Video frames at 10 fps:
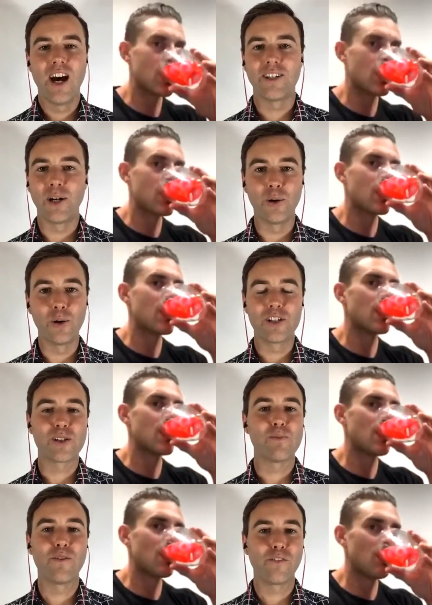Speaker 1: adulthood and just
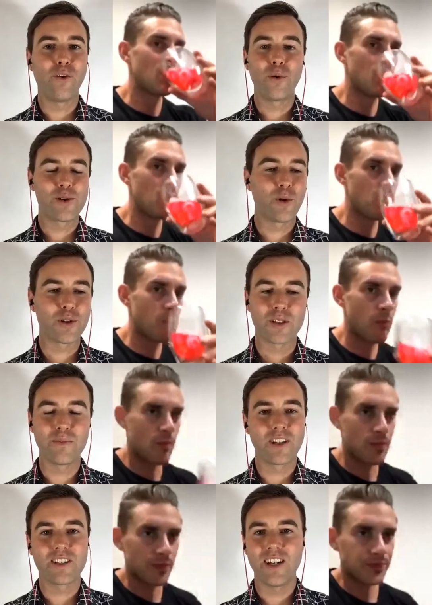moving forward is awesome because,
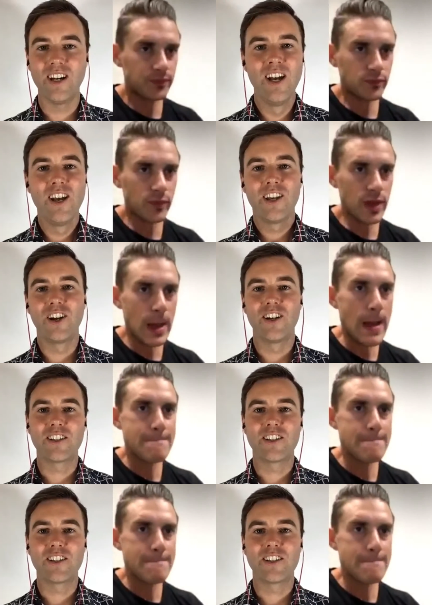you know,